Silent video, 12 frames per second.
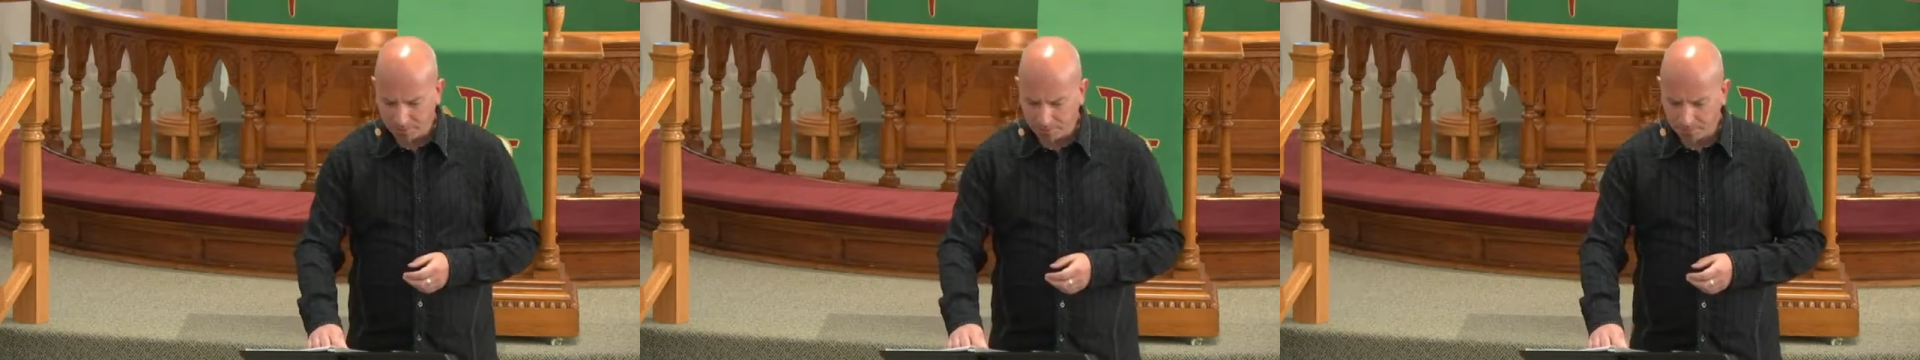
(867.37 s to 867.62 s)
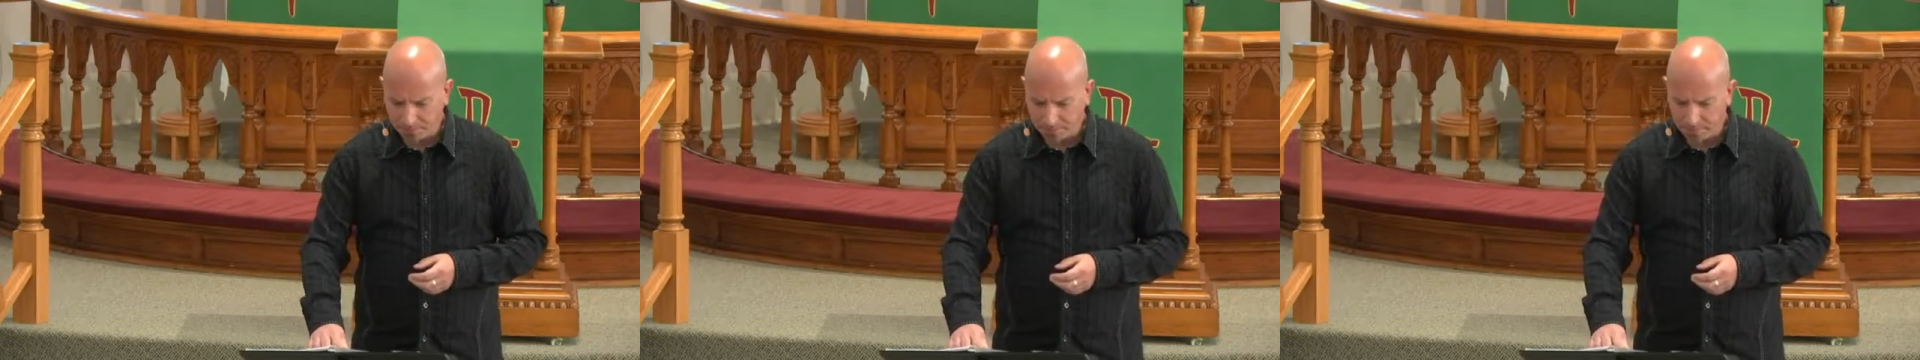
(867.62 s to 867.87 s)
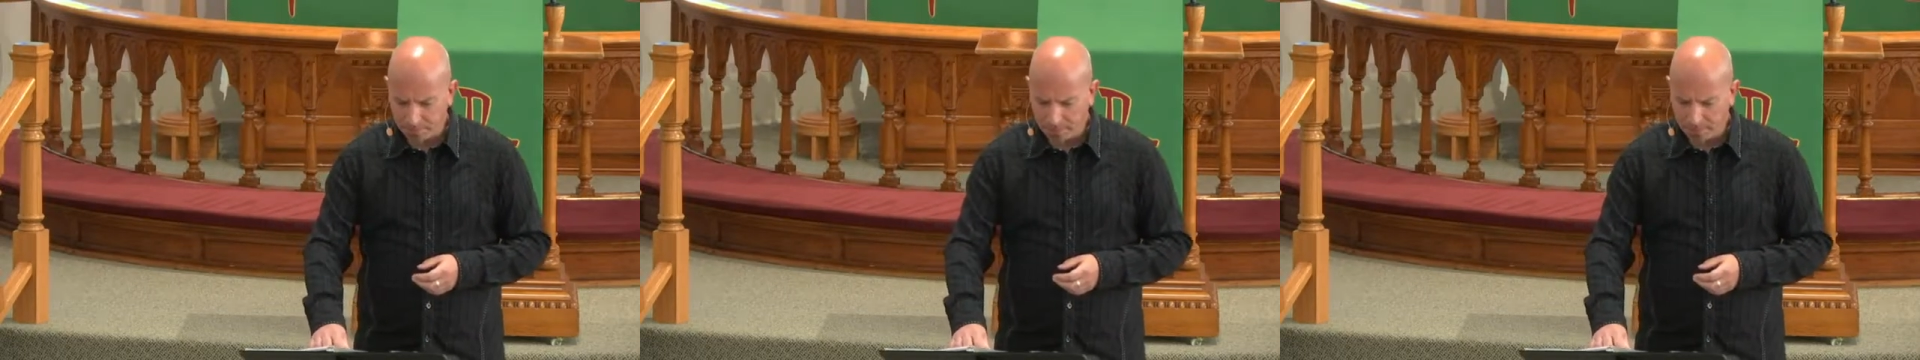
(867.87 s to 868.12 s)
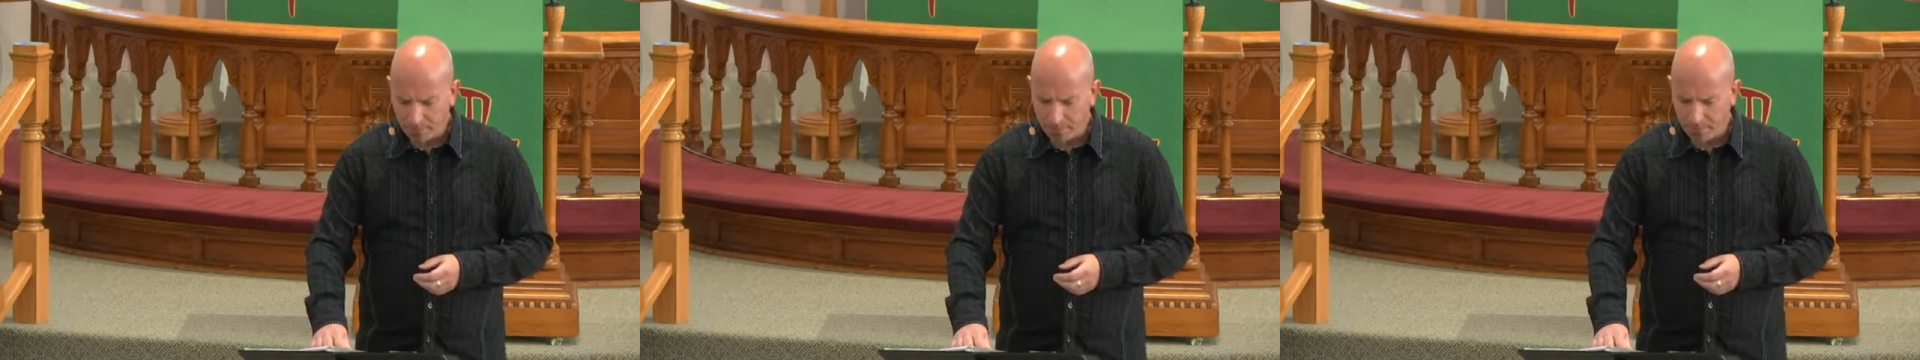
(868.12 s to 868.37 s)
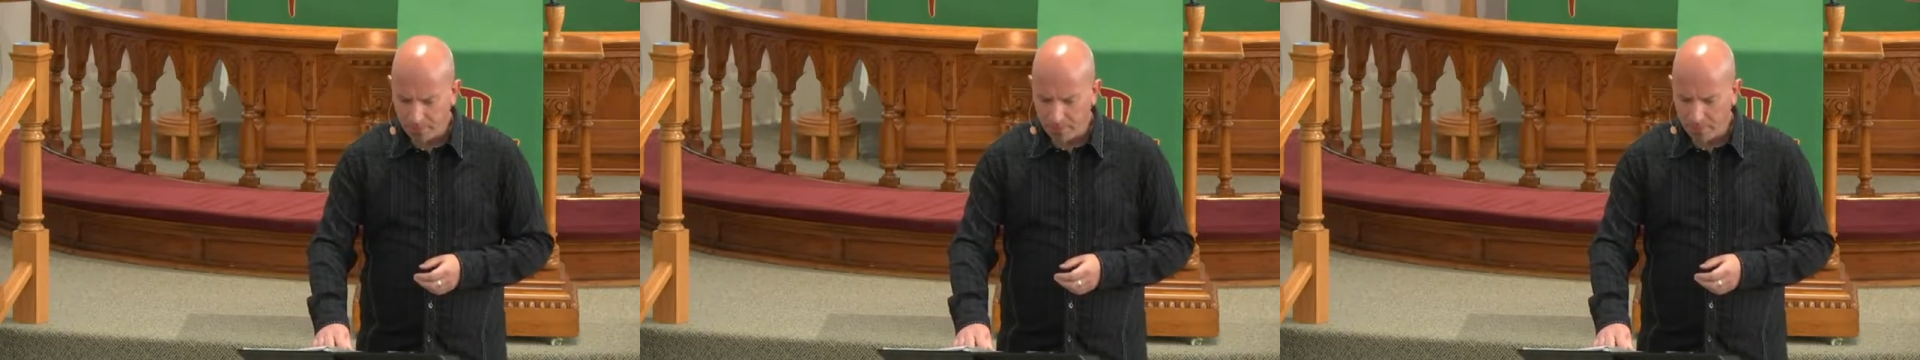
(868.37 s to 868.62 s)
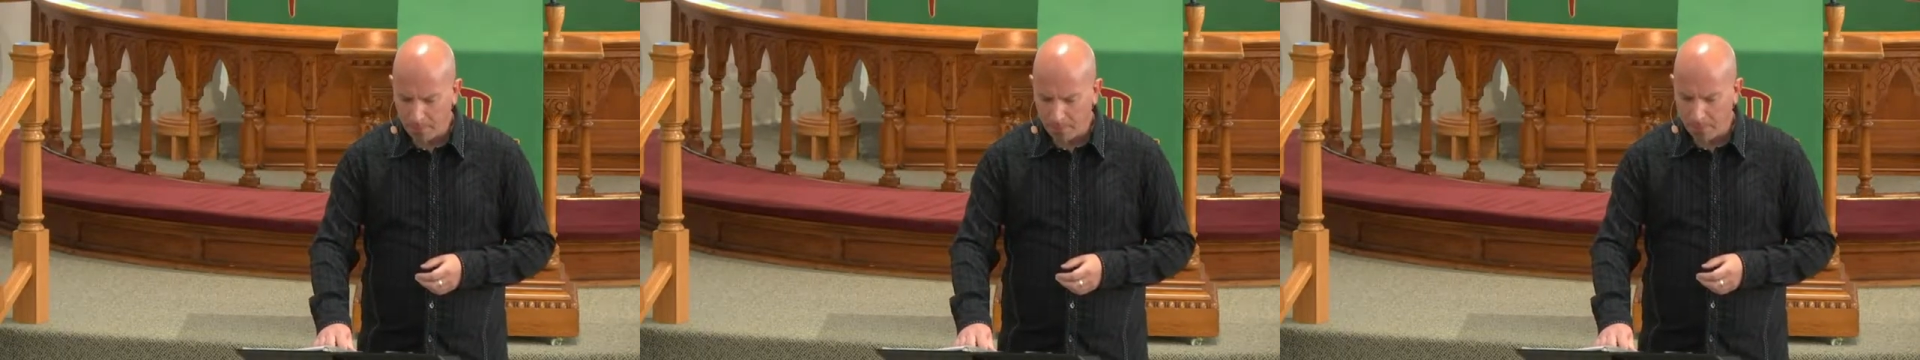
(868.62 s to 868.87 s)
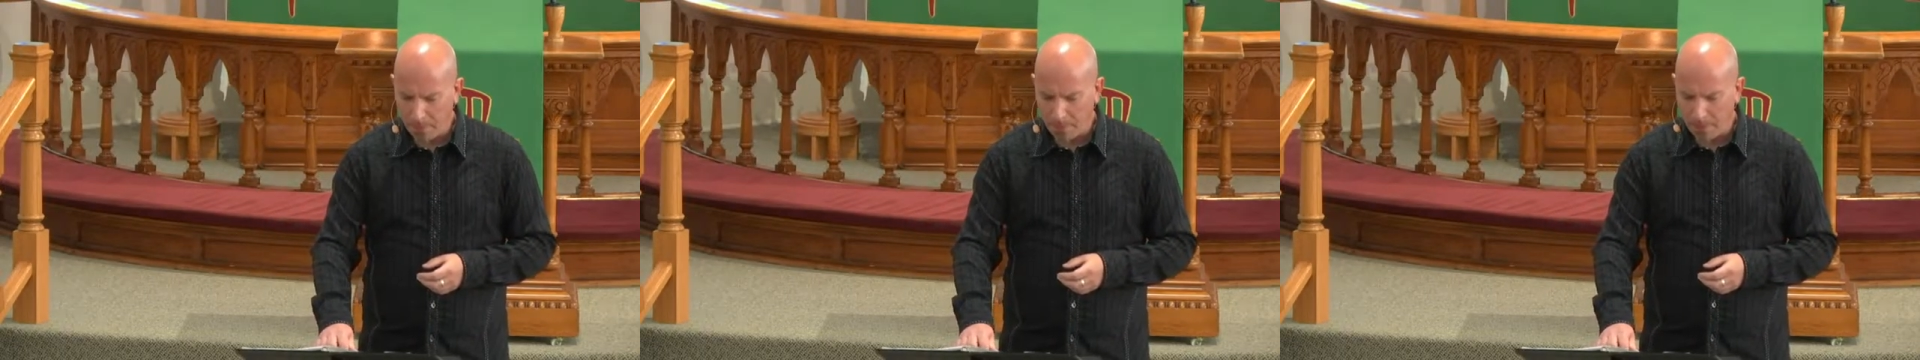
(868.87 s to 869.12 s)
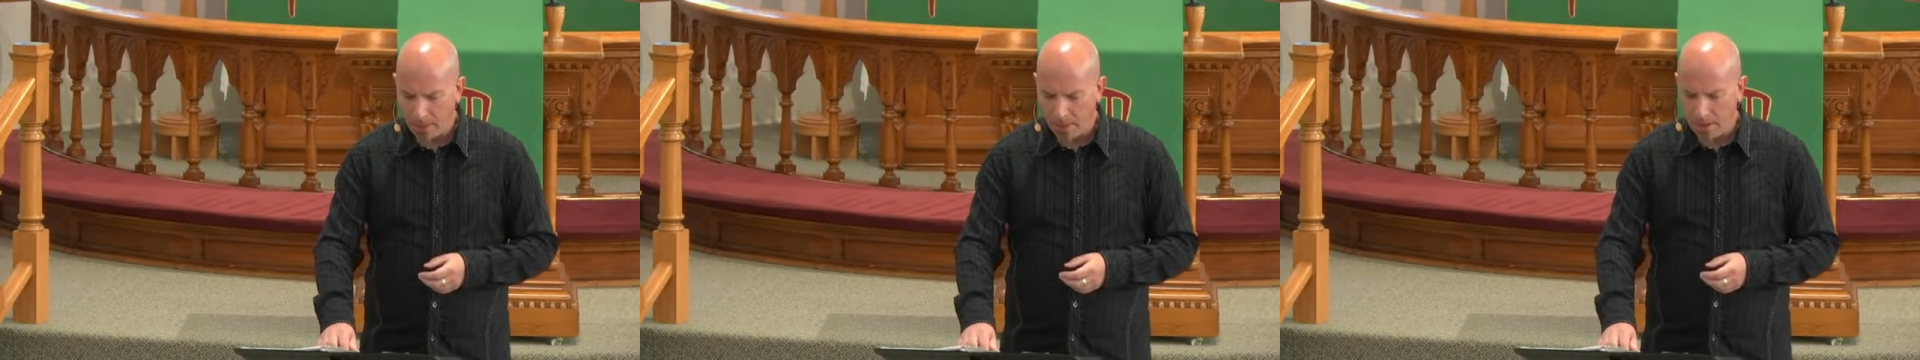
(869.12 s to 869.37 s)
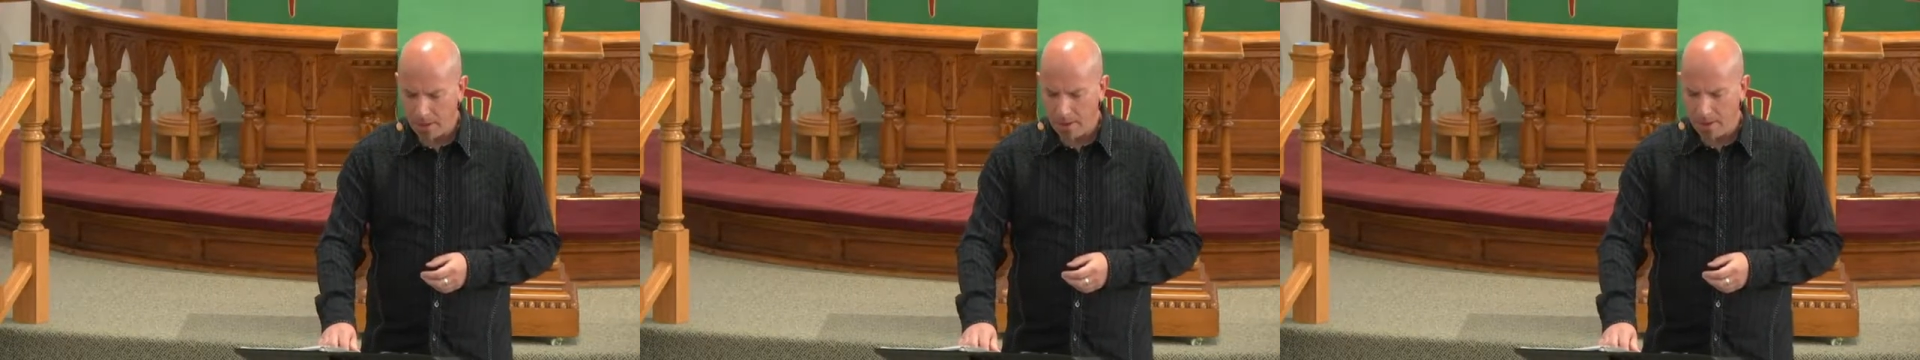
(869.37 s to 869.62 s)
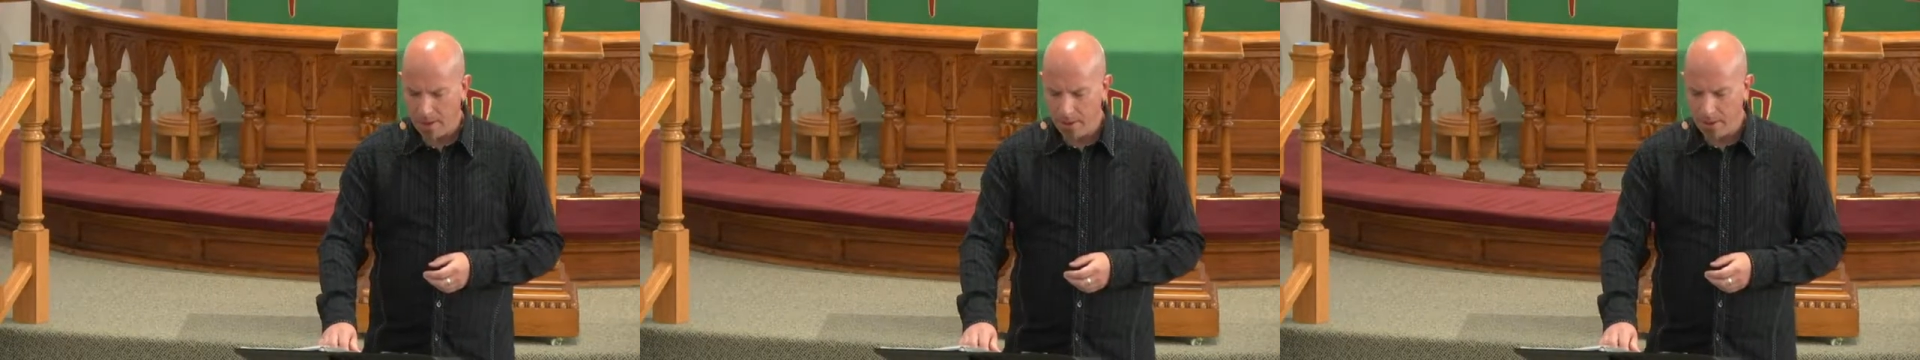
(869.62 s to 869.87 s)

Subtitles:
(no one is talking)